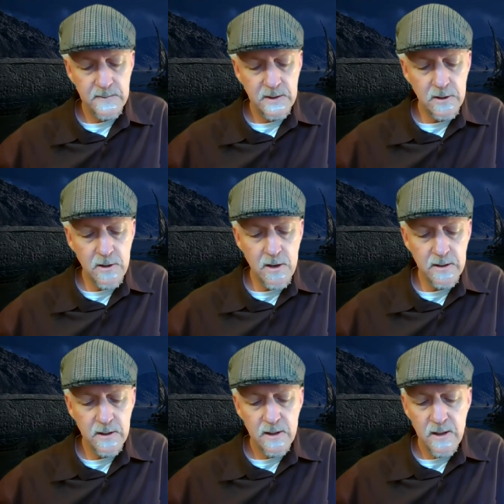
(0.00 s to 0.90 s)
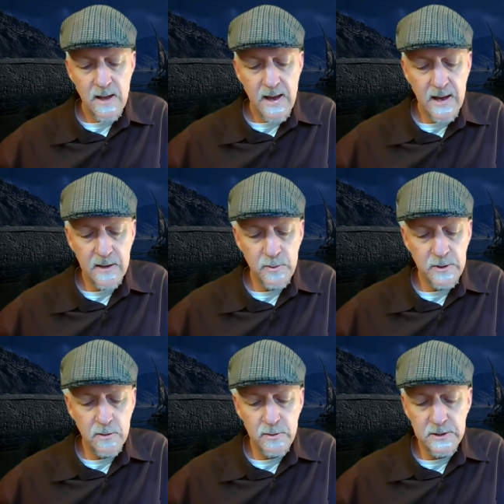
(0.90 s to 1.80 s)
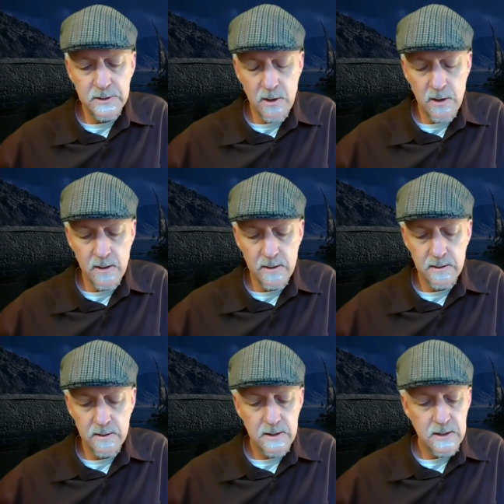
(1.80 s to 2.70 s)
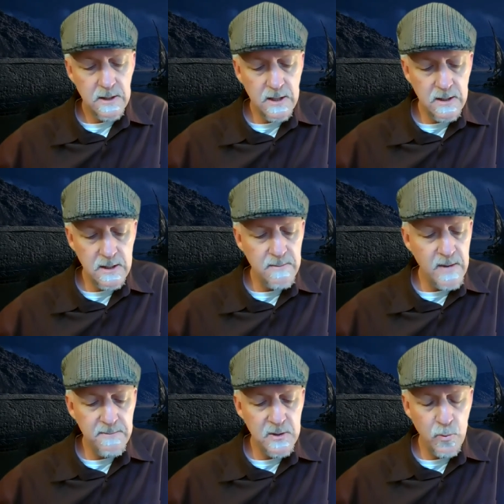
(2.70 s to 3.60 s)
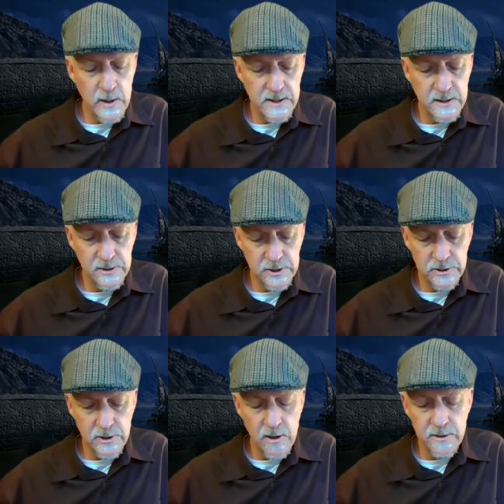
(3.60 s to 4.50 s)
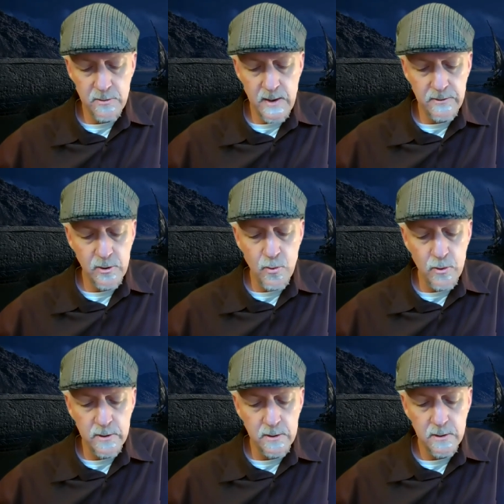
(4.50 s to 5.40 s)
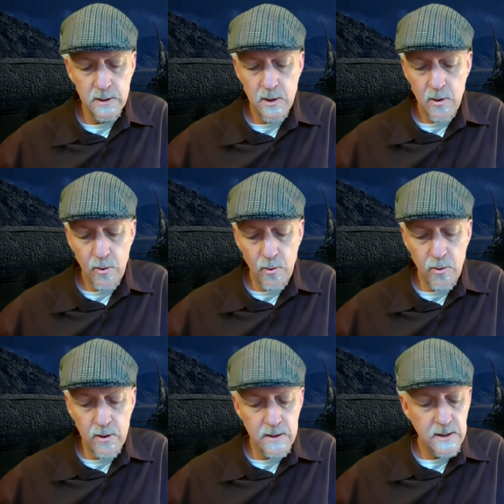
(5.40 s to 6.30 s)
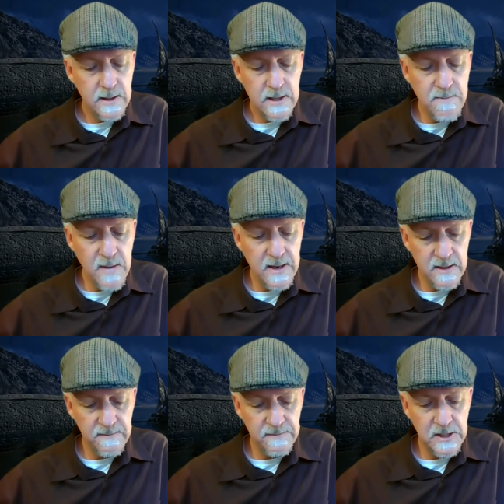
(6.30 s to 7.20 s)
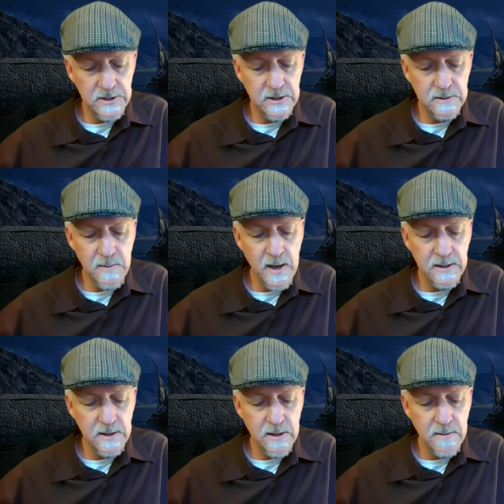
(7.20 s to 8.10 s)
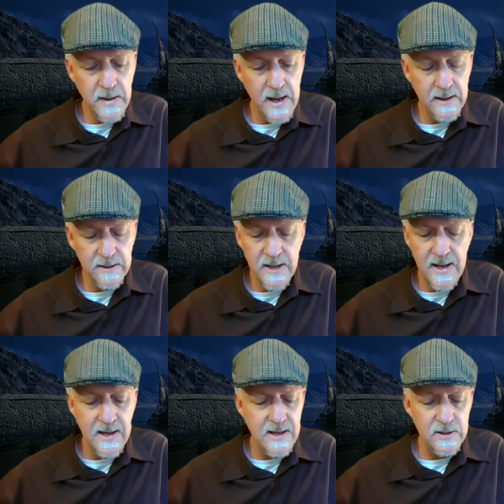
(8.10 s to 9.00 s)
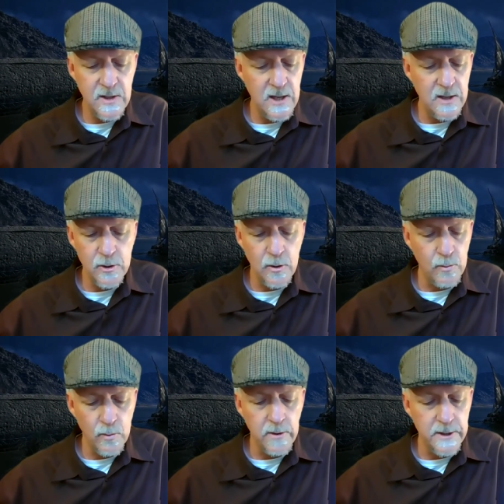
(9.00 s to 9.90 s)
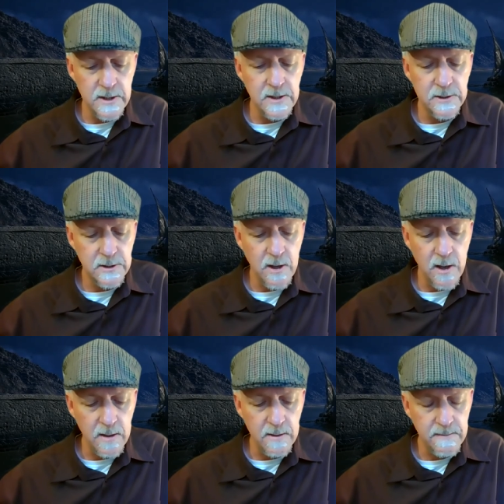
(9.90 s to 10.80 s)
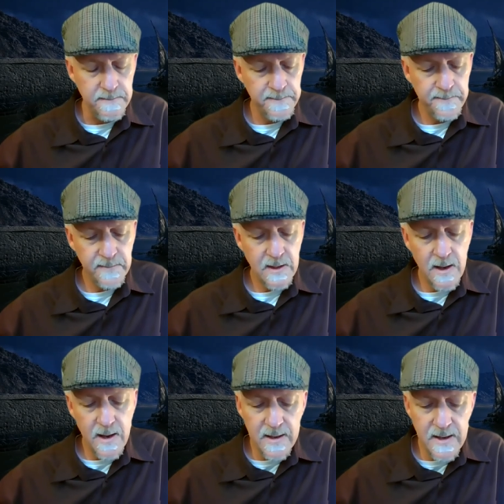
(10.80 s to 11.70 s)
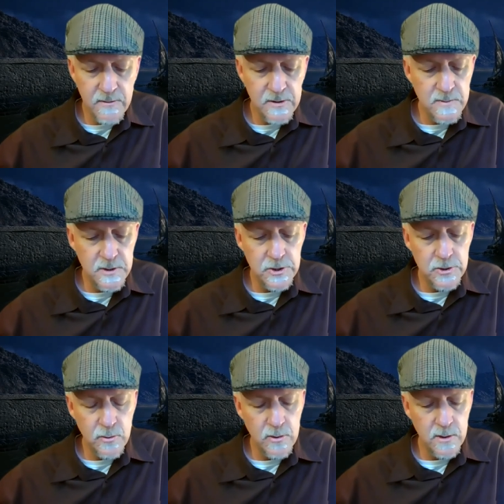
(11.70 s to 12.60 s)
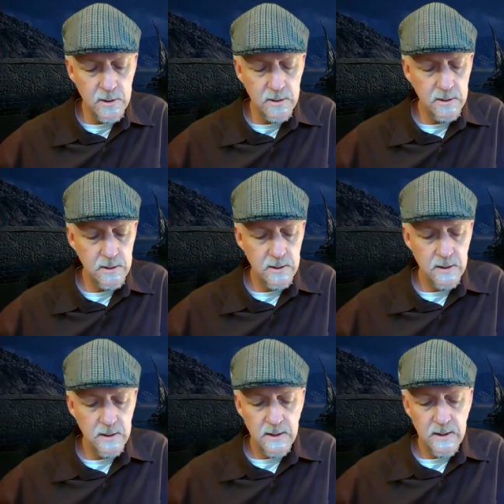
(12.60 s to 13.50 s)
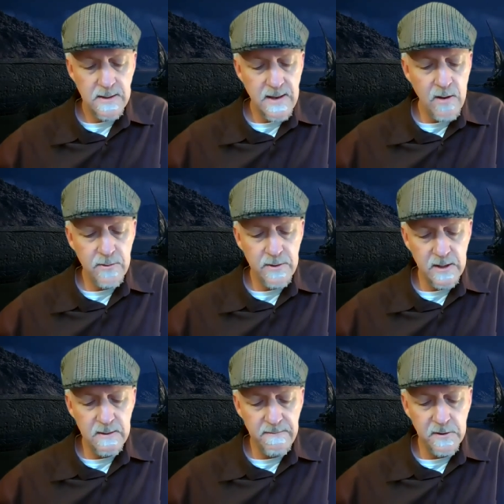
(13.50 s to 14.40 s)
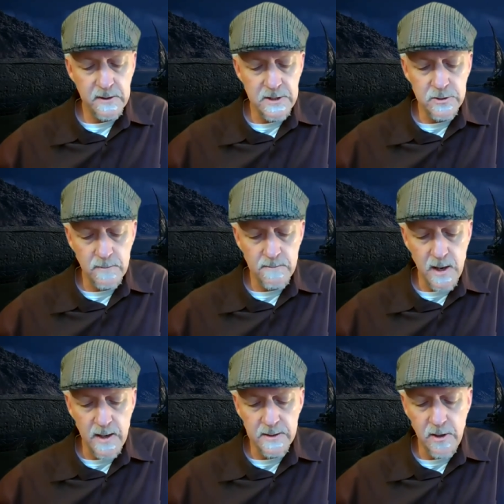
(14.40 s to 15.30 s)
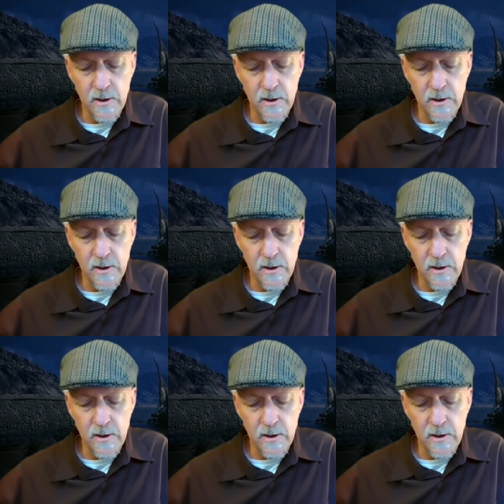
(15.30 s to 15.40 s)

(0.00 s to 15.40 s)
Nekonkh, how do we know he's gone? He, he might be waiting just yonder round the corner, or he might have changed his mind and come back. Nay, nay, don't worry, he's gone. Ay, how can you be sure? Now then, if it'll ease your mind,